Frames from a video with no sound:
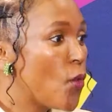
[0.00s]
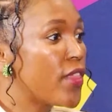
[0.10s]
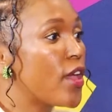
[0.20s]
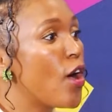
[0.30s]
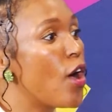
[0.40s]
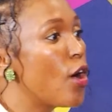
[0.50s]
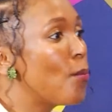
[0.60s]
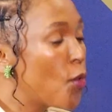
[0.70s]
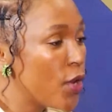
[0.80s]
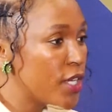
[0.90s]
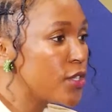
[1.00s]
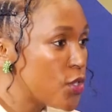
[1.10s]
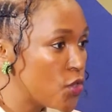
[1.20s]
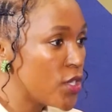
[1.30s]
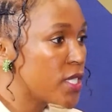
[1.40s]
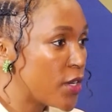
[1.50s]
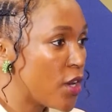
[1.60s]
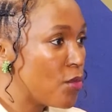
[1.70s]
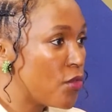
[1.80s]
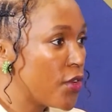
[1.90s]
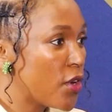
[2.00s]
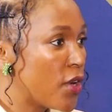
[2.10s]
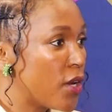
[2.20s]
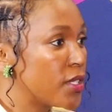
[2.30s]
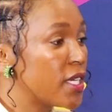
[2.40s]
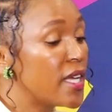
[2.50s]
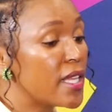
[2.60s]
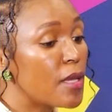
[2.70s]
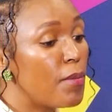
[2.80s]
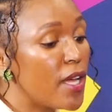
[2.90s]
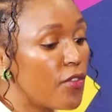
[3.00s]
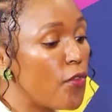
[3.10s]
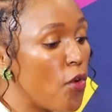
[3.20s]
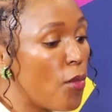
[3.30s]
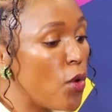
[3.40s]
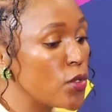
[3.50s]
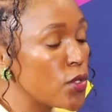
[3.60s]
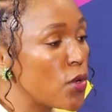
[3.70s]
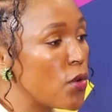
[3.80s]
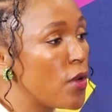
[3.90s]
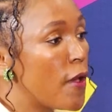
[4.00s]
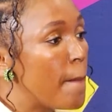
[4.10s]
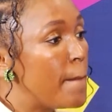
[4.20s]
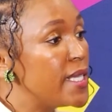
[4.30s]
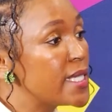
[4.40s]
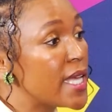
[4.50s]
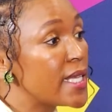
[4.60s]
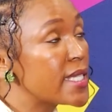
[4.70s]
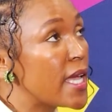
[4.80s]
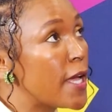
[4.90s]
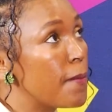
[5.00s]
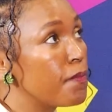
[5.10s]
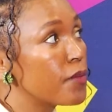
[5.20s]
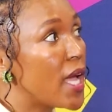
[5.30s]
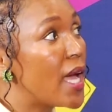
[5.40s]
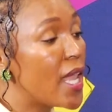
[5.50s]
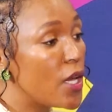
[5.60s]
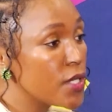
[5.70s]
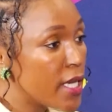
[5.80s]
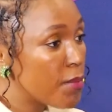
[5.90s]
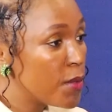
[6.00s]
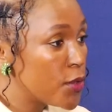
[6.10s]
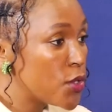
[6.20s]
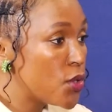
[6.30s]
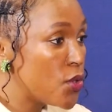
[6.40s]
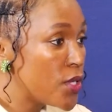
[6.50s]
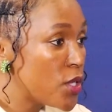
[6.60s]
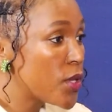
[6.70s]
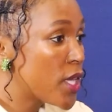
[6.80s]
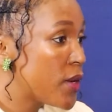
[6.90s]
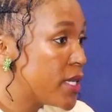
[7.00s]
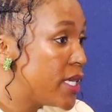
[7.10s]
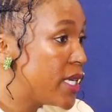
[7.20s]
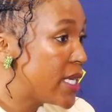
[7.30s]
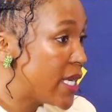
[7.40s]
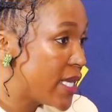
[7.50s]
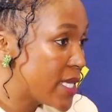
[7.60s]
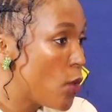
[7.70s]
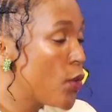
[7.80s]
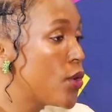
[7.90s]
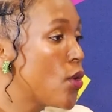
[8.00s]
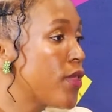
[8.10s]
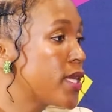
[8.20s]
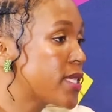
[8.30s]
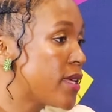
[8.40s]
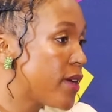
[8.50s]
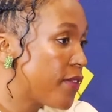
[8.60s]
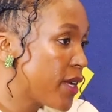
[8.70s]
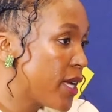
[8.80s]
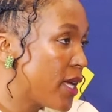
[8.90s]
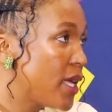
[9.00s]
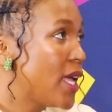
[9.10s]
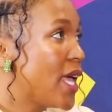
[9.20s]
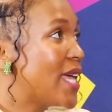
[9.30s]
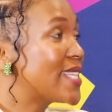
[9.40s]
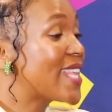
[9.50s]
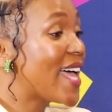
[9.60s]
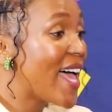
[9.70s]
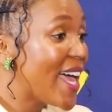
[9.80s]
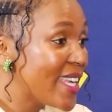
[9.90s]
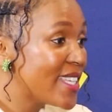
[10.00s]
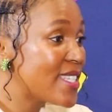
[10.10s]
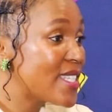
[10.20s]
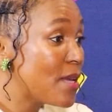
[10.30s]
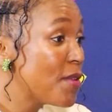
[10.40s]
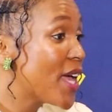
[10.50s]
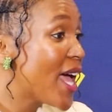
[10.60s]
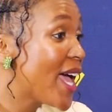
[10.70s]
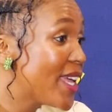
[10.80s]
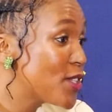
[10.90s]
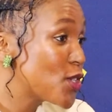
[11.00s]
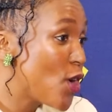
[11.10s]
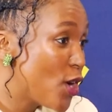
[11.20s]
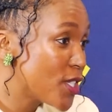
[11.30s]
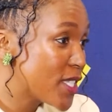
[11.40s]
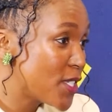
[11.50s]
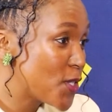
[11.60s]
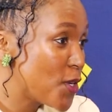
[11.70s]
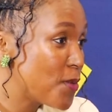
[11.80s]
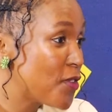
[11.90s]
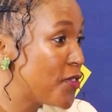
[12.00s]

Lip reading: where there are more industries that are moving around? The platform also means that allows young people to use it without needing data. We know that South Africa has some of the highest costs in terms